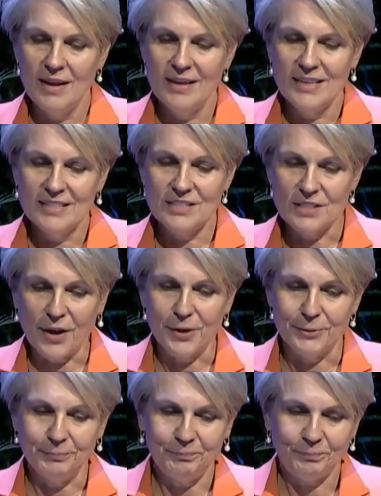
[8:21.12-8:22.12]

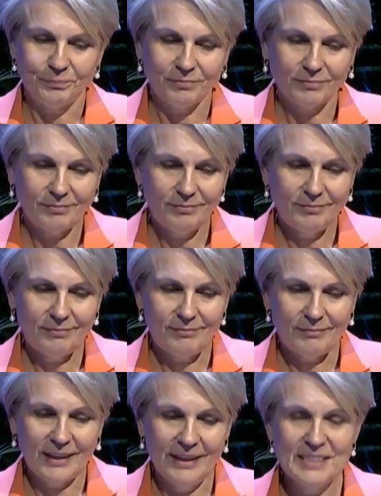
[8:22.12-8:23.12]
So
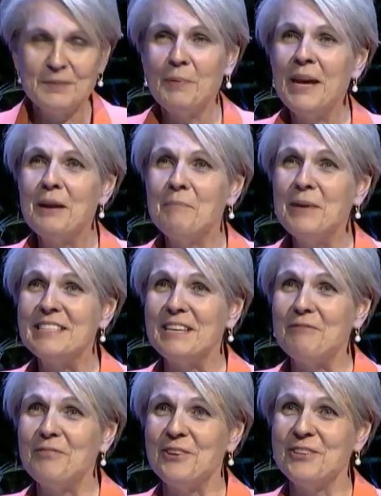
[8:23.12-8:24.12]
it's been a busy
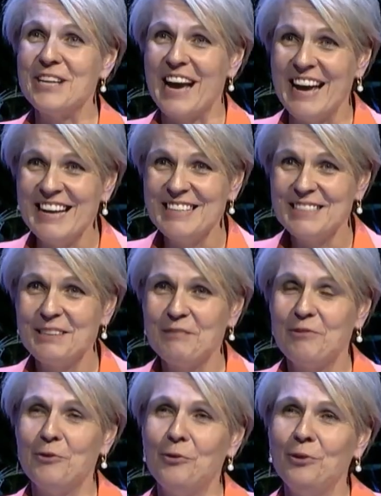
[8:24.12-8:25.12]
few days
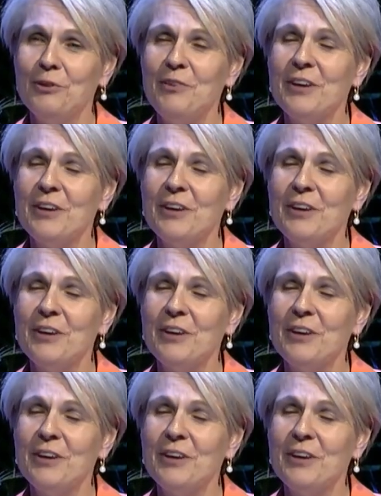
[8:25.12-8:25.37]
for all of you.